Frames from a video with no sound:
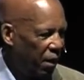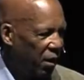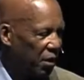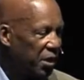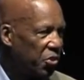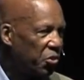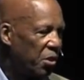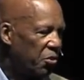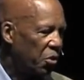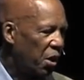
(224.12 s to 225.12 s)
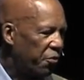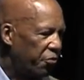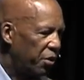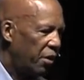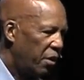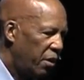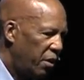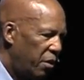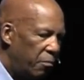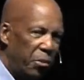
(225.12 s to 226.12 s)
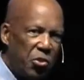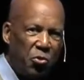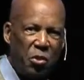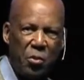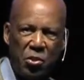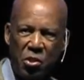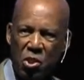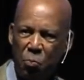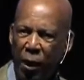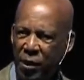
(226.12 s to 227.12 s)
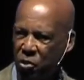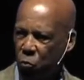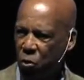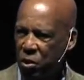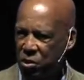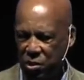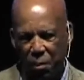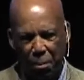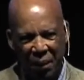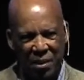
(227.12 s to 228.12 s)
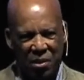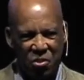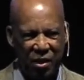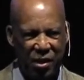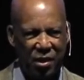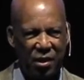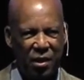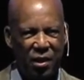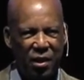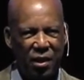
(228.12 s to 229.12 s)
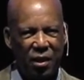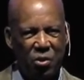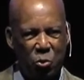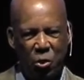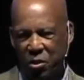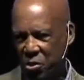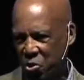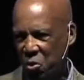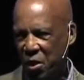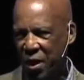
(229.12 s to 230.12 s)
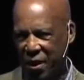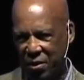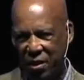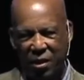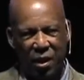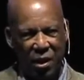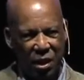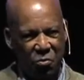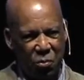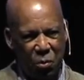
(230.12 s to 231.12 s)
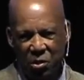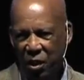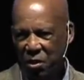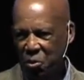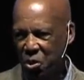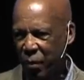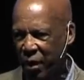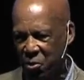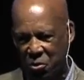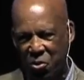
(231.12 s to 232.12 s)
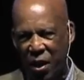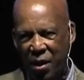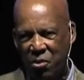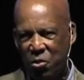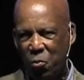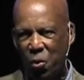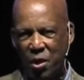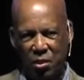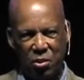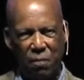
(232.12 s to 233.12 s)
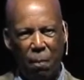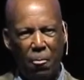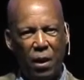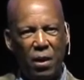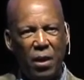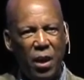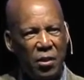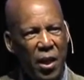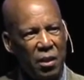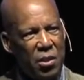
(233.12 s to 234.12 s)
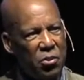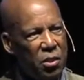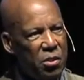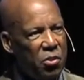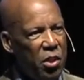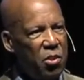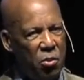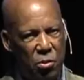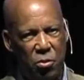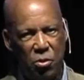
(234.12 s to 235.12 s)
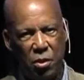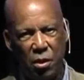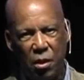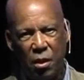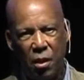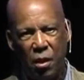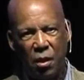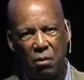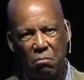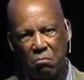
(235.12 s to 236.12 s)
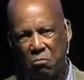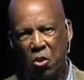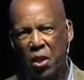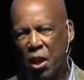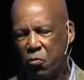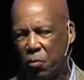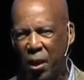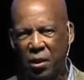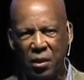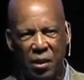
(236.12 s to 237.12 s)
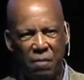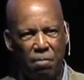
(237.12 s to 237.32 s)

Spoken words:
The list starts off, Mr. and Mrs. Spotswood's Billingsley, daughter Juliet, and he gives the particulars about her size and weight. And that list continues, non-alphabetically,